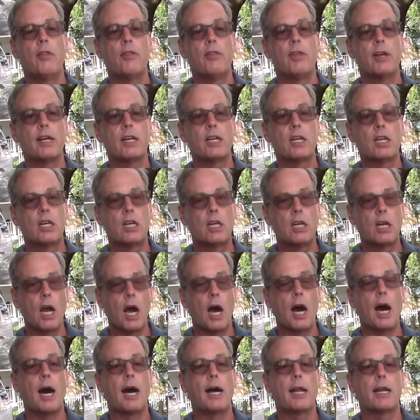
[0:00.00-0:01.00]
that
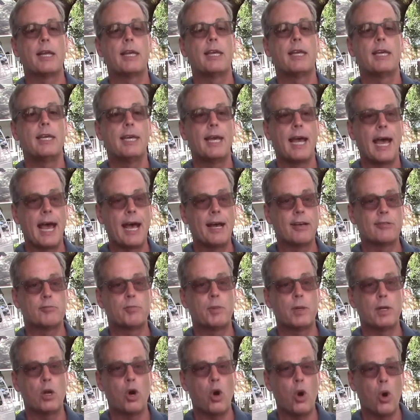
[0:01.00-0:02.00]
God has
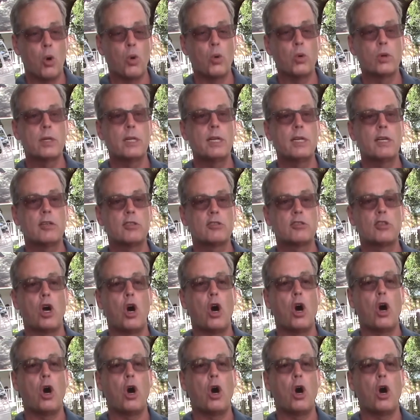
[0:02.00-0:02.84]
been holding us